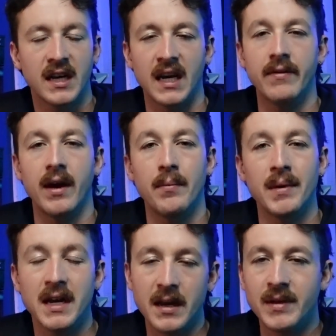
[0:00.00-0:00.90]
kind of at a
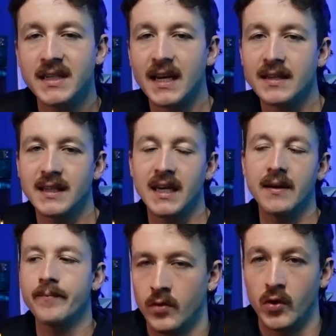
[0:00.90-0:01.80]
medium
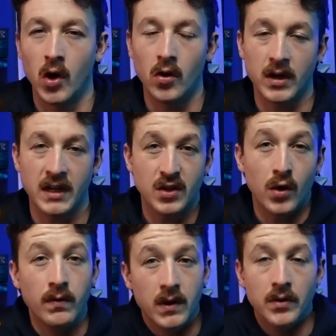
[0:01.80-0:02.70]
intensity, not looking to
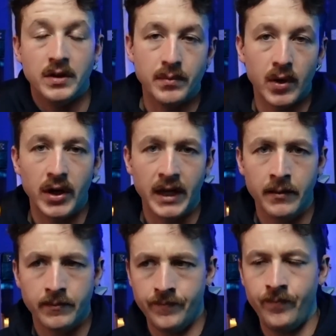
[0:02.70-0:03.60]
overload your
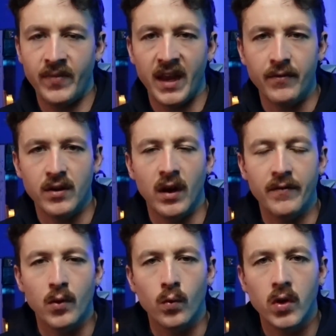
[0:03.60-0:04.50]
body.
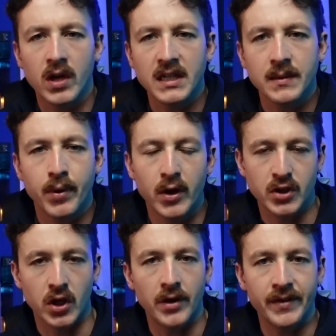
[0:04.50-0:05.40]
If you're looking to
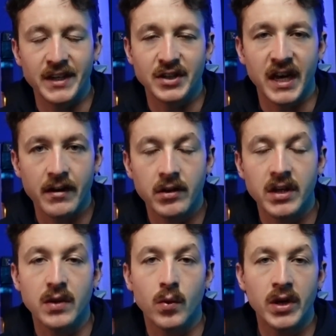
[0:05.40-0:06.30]
push on, then
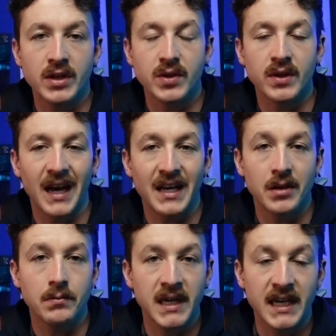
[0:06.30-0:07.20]
generally you want to do that in
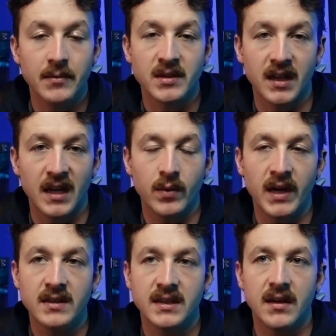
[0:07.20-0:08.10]
your medium to light
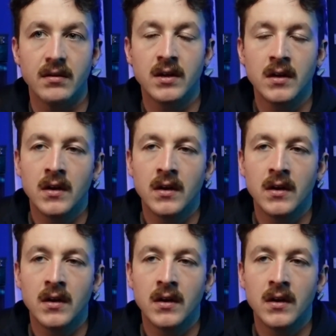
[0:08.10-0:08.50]
weeks now.